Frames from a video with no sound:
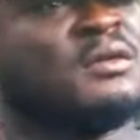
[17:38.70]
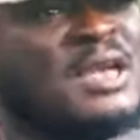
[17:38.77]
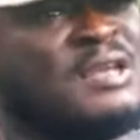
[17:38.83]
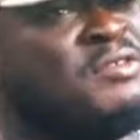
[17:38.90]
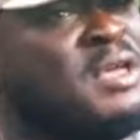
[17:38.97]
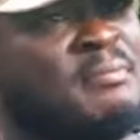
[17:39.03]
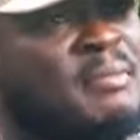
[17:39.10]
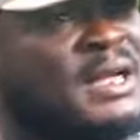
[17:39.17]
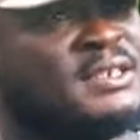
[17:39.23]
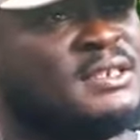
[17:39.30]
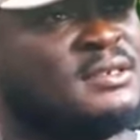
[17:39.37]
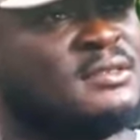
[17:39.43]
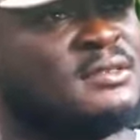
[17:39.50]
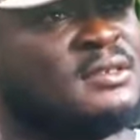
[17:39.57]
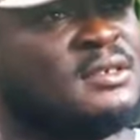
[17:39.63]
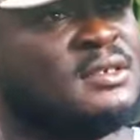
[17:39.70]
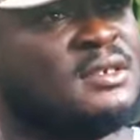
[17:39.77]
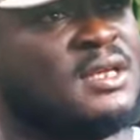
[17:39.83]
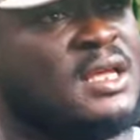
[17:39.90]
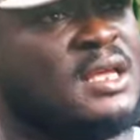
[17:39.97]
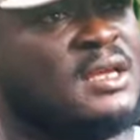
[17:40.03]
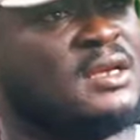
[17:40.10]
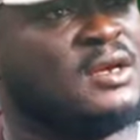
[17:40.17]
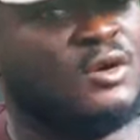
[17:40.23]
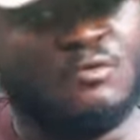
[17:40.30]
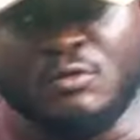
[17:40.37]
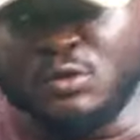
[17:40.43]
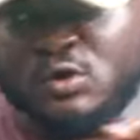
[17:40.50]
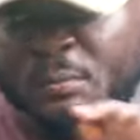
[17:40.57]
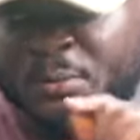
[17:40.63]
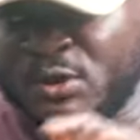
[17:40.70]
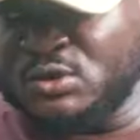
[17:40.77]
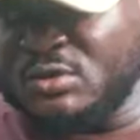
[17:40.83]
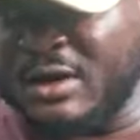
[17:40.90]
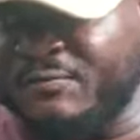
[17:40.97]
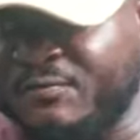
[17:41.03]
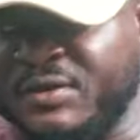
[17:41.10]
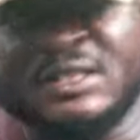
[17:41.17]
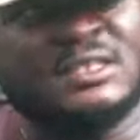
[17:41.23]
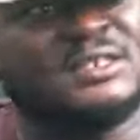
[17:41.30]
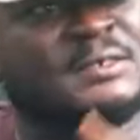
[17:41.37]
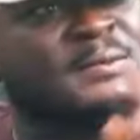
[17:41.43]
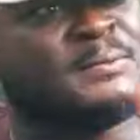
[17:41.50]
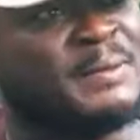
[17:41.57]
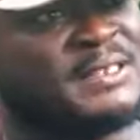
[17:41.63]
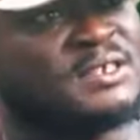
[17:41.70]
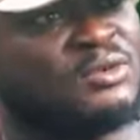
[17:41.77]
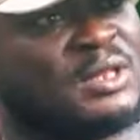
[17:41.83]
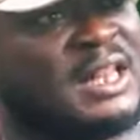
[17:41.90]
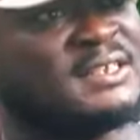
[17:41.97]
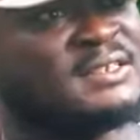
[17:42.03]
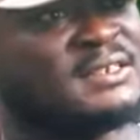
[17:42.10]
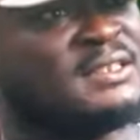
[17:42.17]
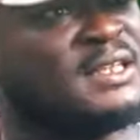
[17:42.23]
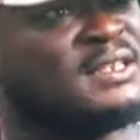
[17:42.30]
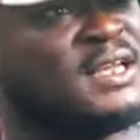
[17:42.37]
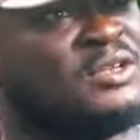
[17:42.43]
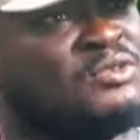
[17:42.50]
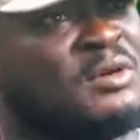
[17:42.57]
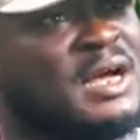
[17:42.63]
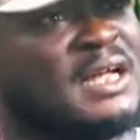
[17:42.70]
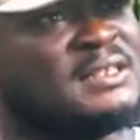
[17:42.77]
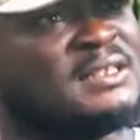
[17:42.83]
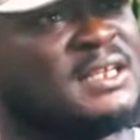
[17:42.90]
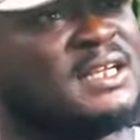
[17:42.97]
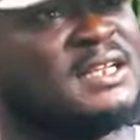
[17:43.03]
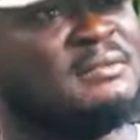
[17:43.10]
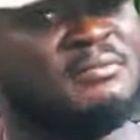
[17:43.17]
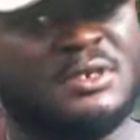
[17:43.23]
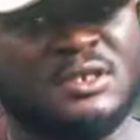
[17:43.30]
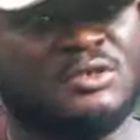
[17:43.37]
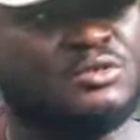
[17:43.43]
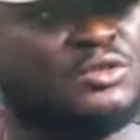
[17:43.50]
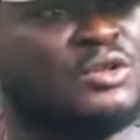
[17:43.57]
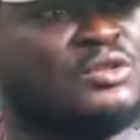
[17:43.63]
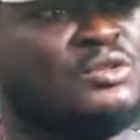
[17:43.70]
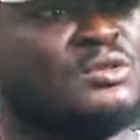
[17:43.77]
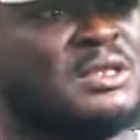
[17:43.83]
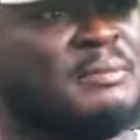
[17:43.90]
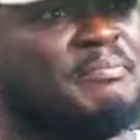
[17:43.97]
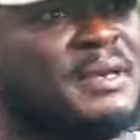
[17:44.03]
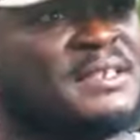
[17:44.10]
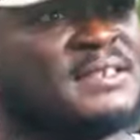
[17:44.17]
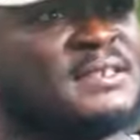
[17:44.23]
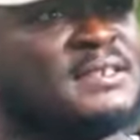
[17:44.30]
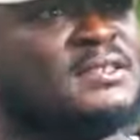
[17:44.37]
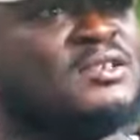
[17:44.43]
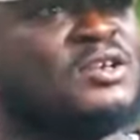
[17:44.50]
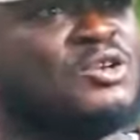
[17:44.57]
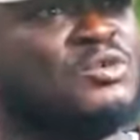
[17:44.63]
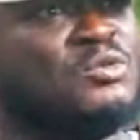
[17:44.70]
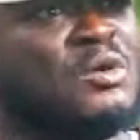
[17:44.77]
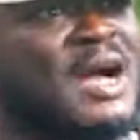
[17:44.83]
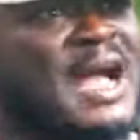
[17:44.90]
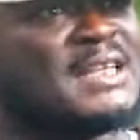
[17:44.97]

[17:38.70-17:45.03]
Can you imagine? We're supposed to have finished this particular scene, and here you are telling me you don't know the person you